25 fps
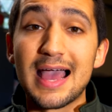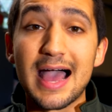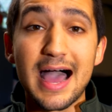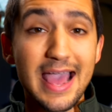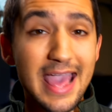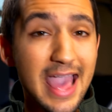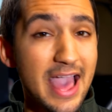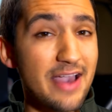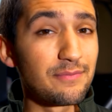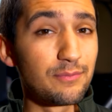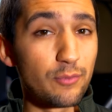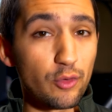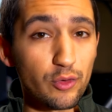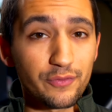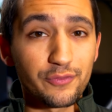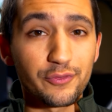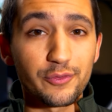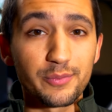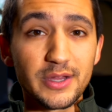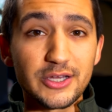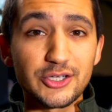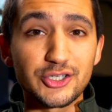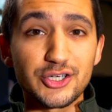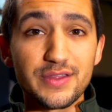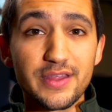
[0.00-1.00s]
I have more
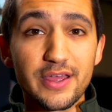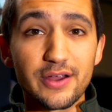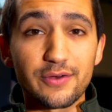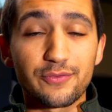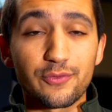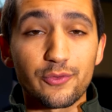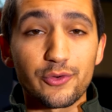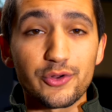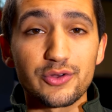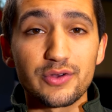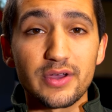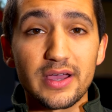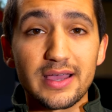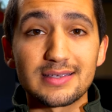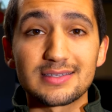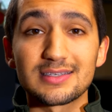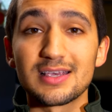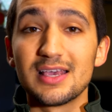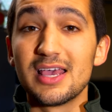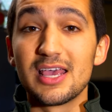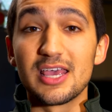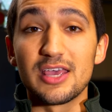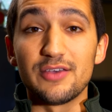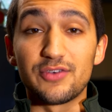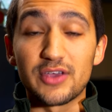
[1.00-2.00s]
information there for you guys.
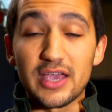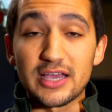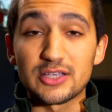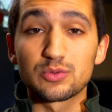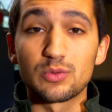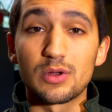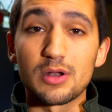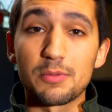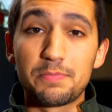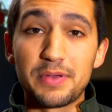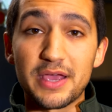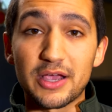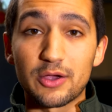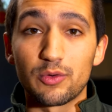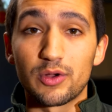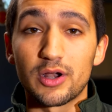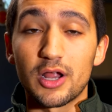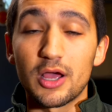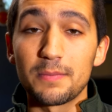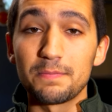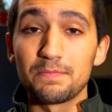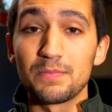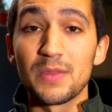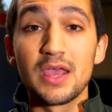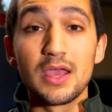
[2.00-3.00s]
If you guys want to pick one
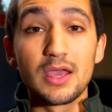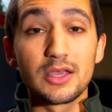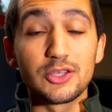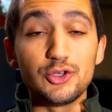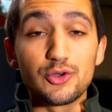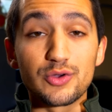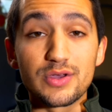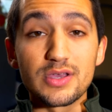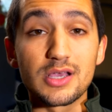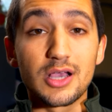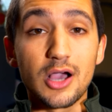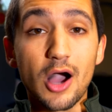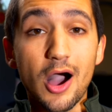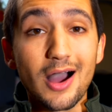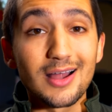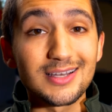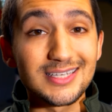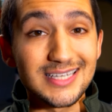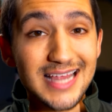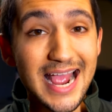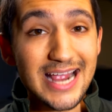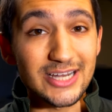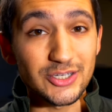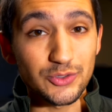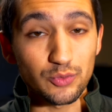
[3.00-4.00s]
up, you can
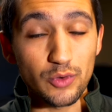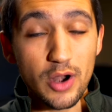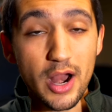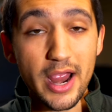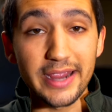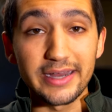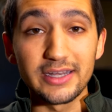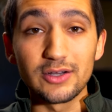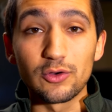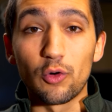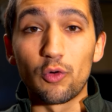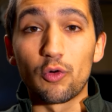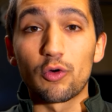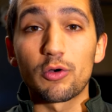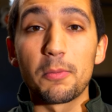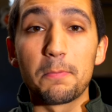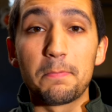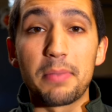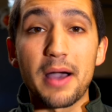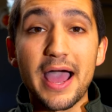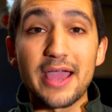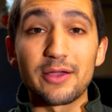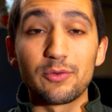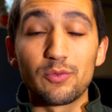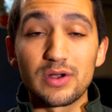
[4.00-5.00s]
contact Ryan or
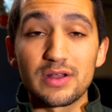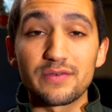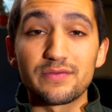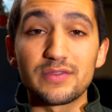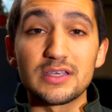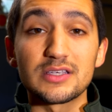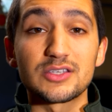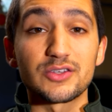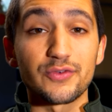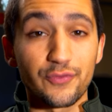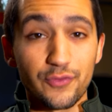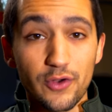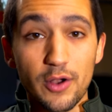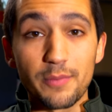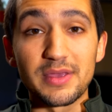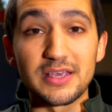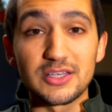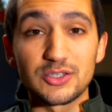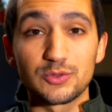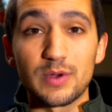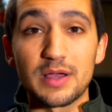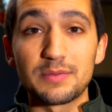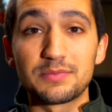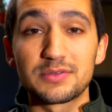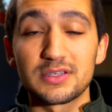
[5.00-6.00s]
buy one of these from
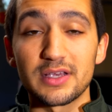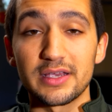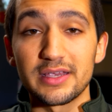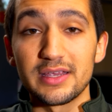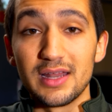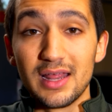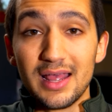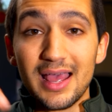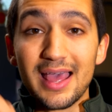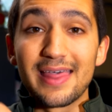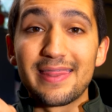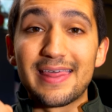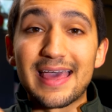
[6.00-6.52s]
his website.